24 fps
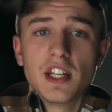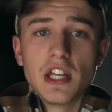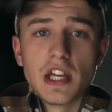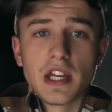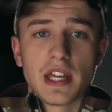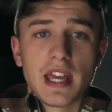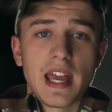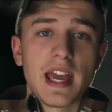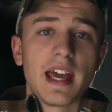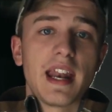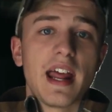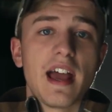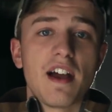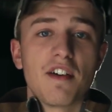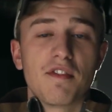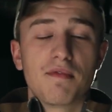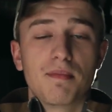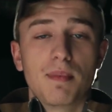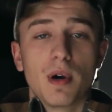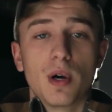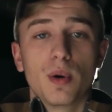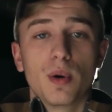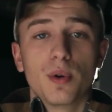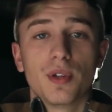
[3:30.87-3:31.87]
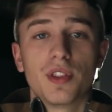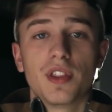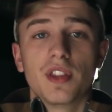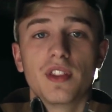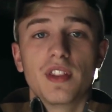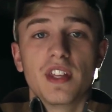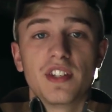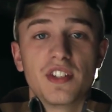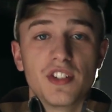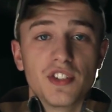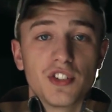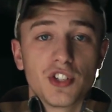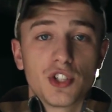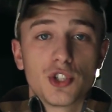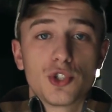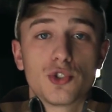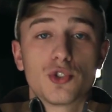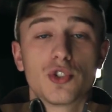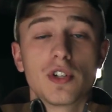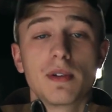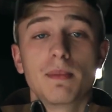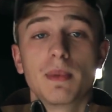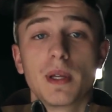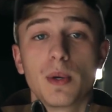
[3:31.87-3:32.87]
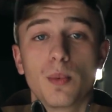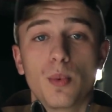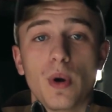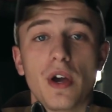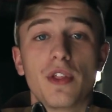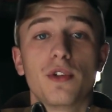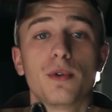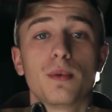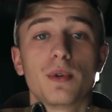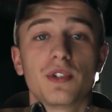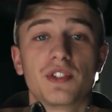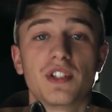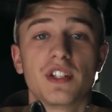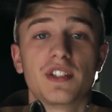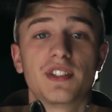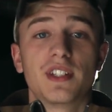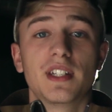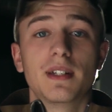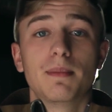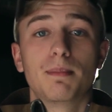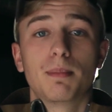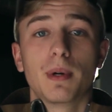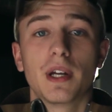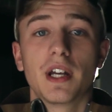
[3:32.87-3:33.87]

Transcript: You can't have both. This is extremely weather resistant,